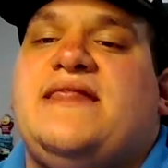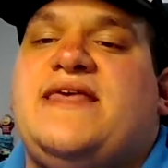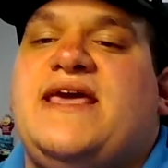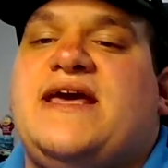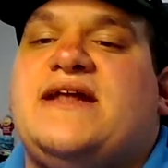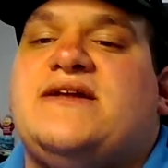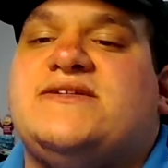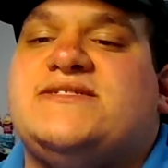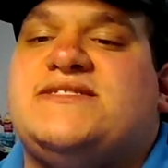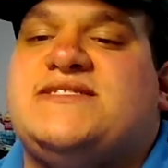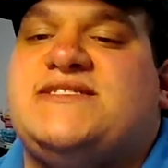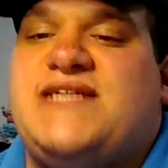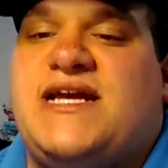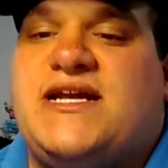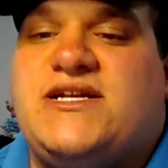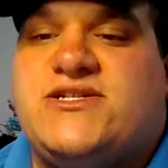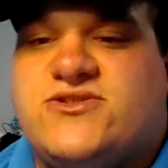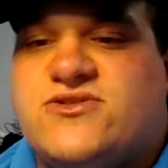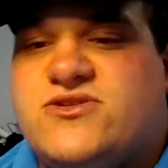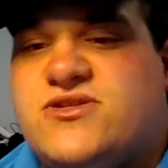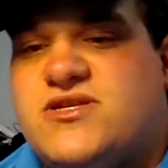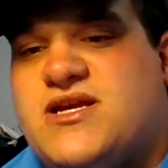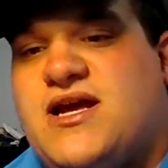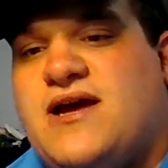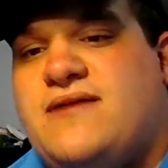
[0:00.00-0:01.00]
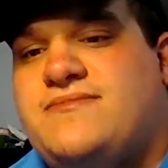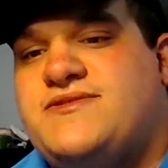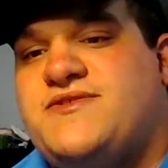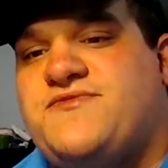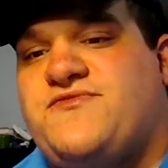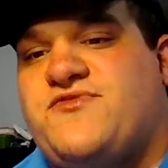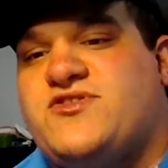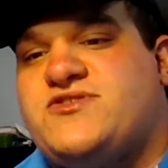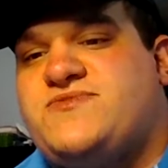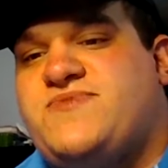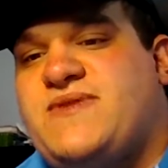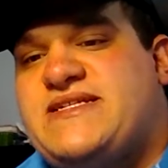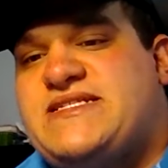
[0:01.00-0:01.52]
In the NL Central, the Cubs
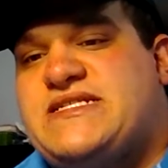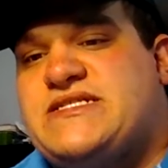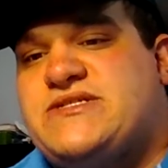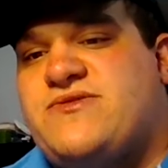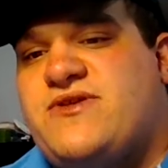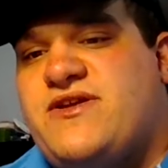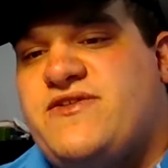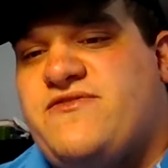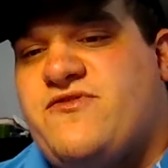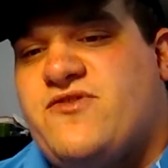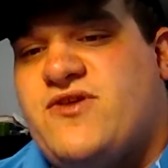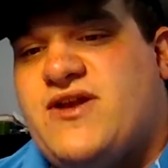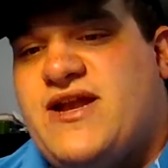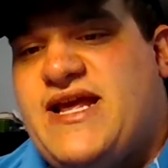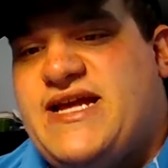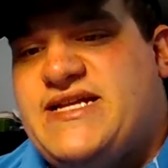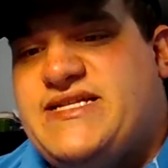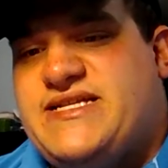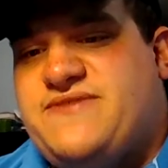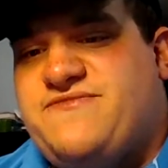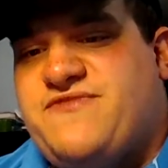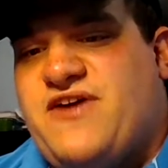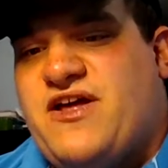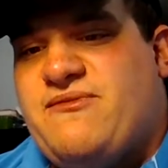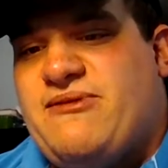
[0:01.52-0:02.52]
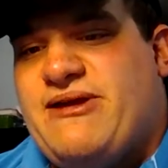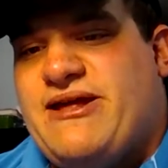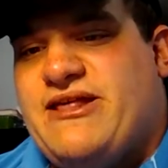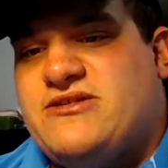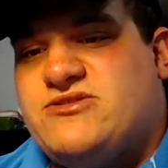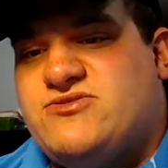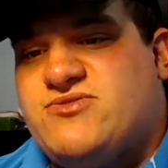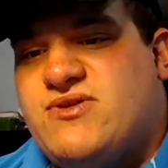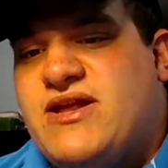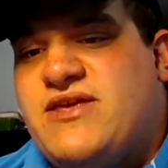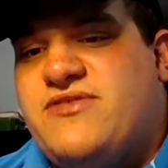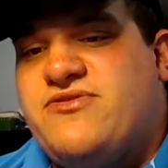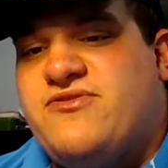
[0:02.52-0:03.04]
in first place is 24-18, followed by
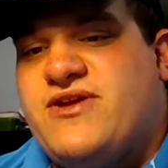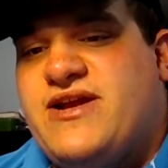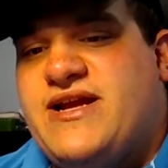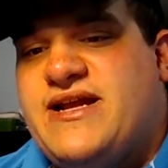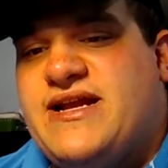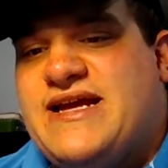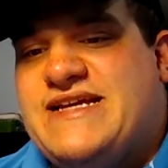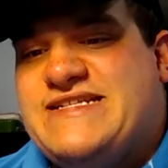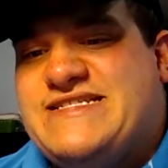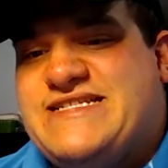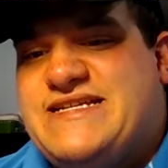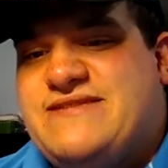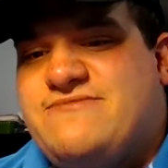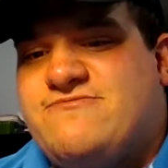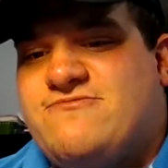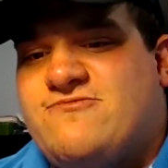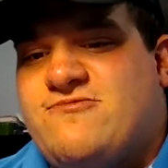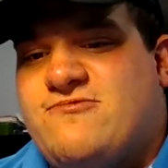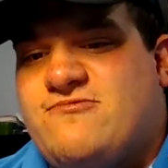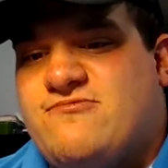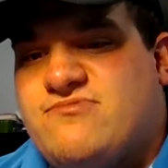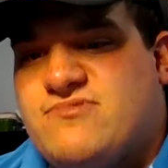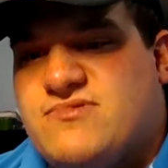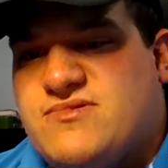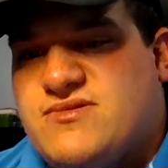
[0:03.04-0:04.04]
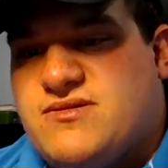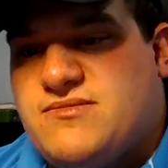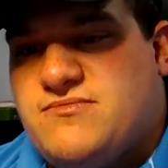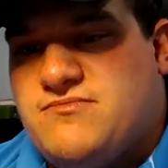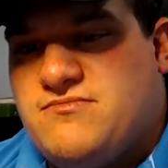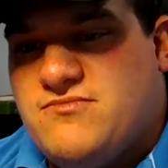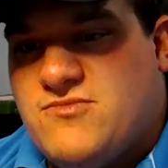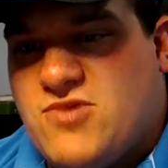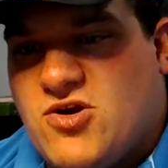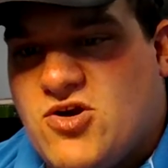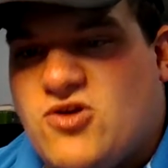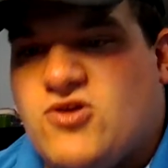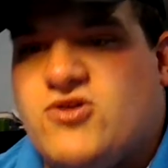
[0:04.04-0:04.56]
the 23-19
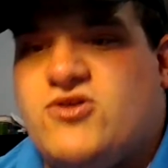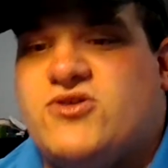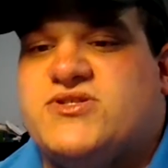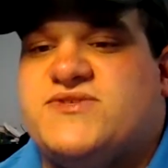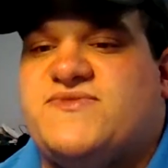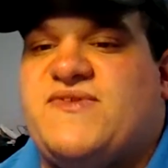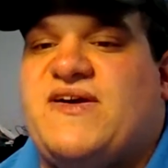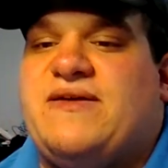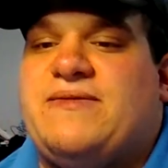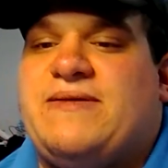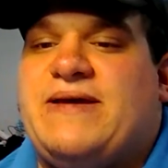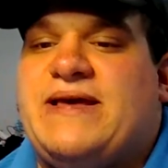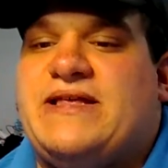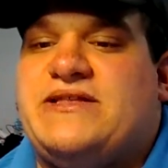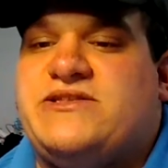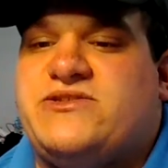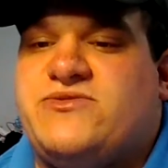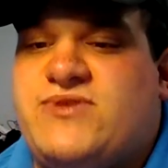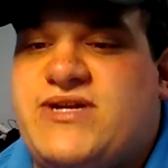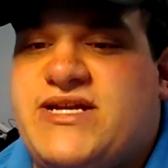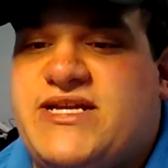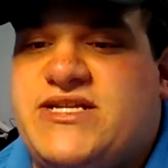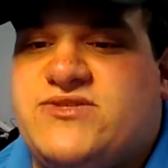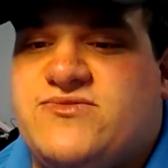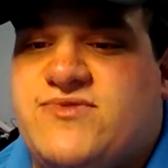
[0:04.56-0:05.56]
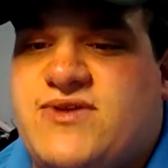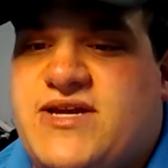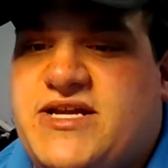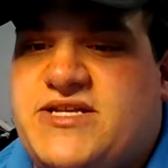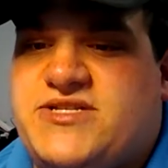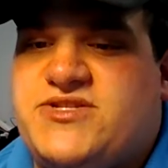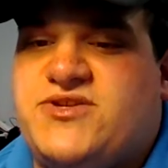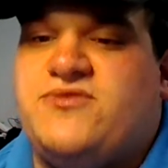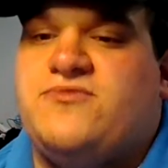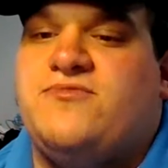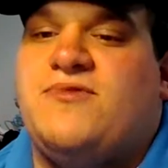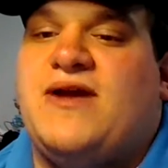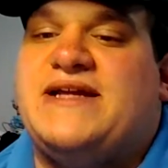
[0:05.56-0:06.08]
Cardinals, followed by the
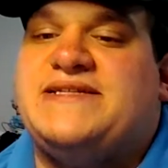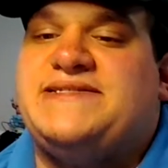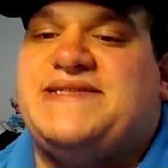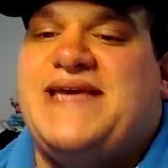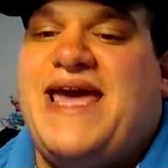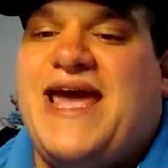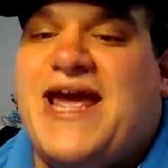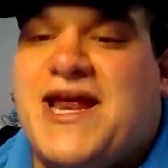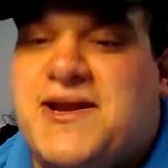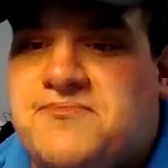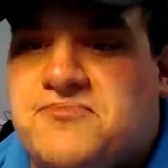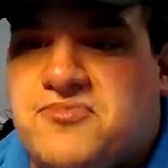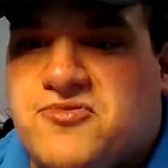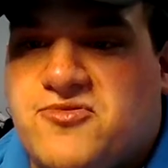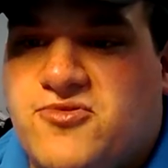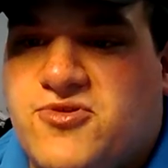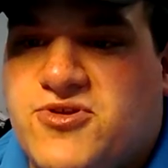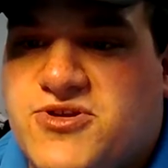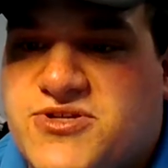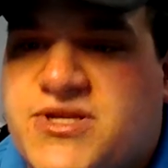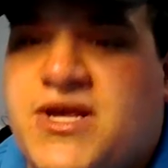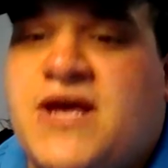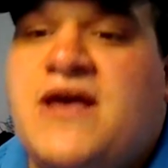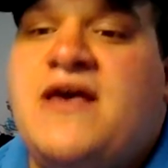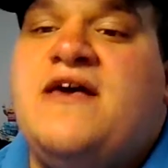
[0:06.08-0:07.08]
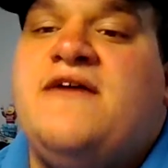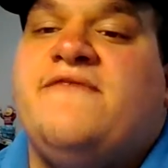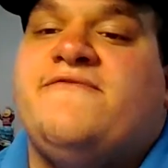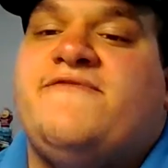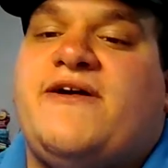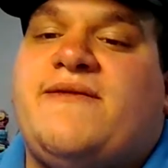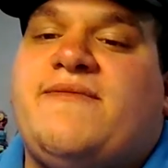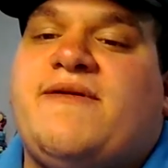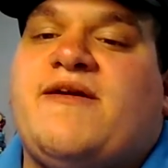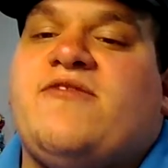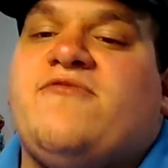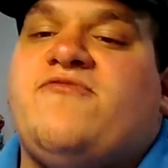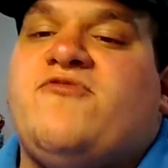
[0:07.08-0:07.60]
20-22 Reds and Brewers,
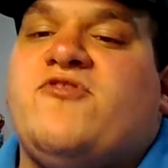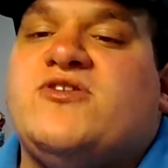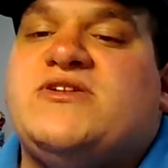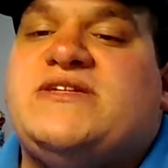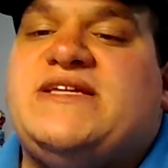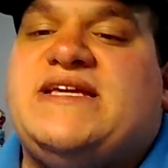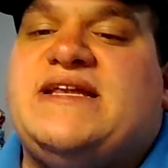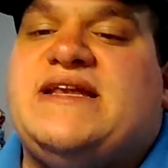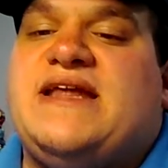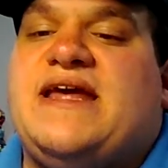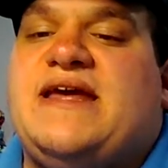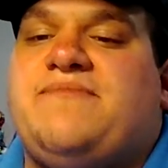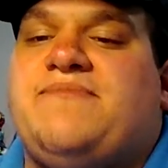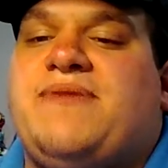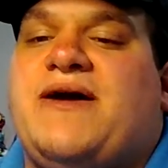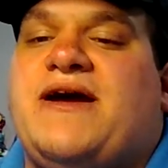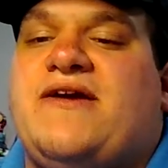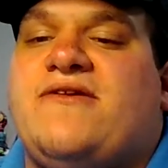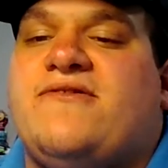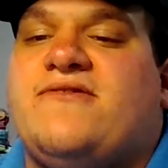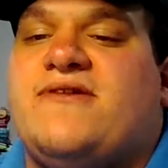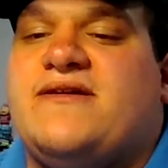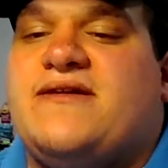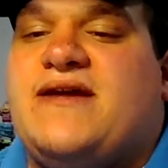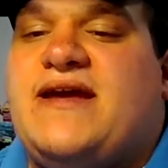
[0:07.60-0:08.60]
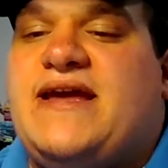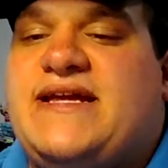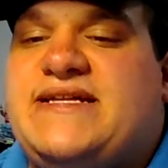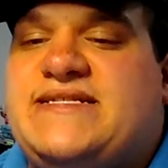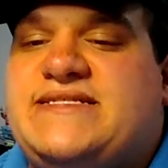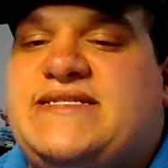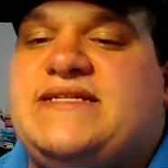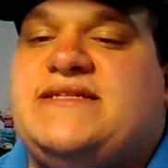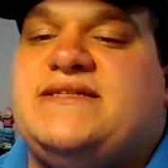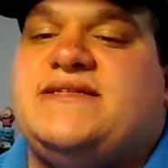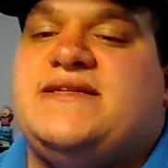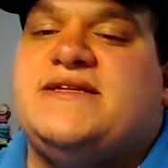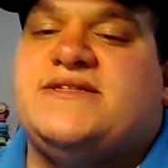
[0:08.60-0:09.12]
followed by the
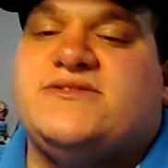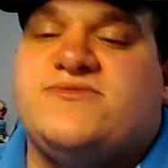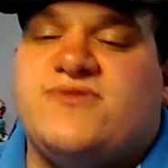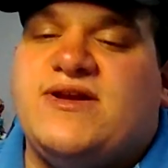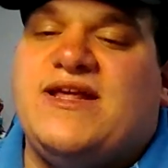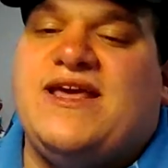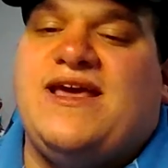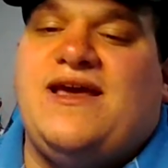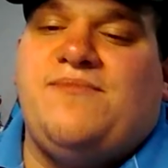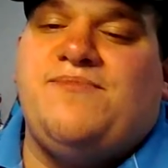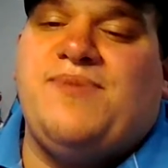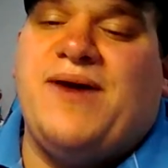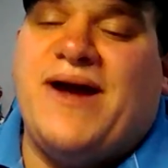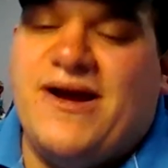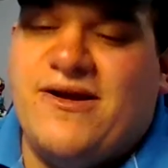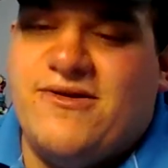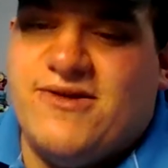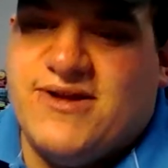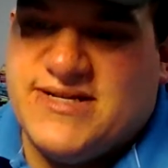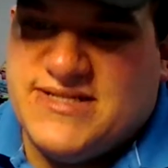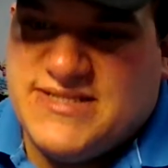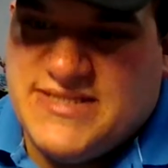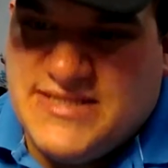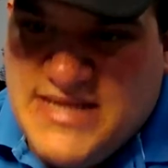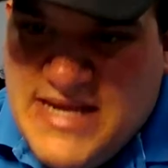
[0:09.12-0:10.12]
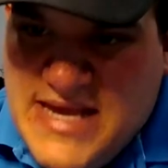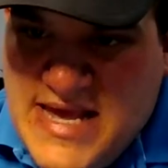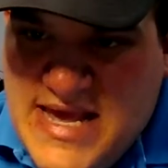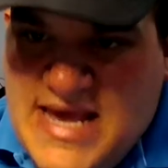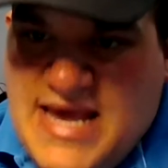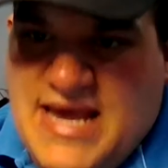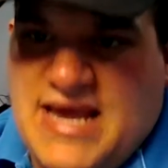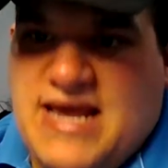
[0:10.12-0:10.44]
18-28 Pirates.